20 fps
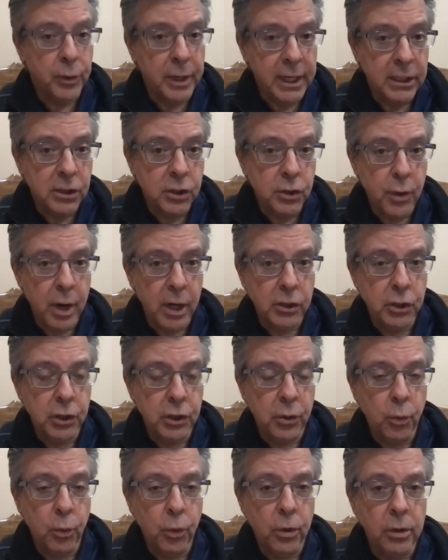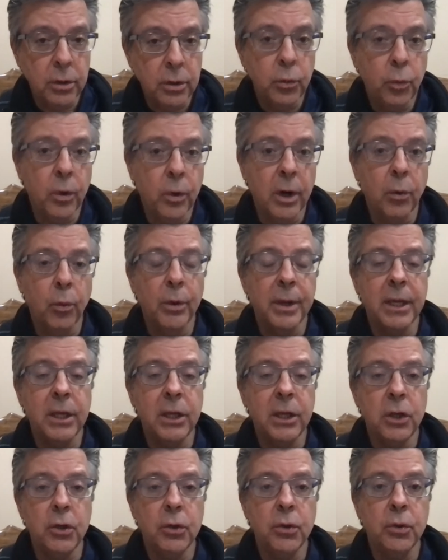reconstruction world where we
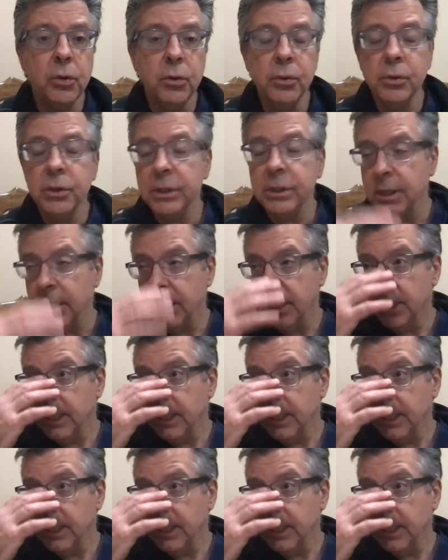use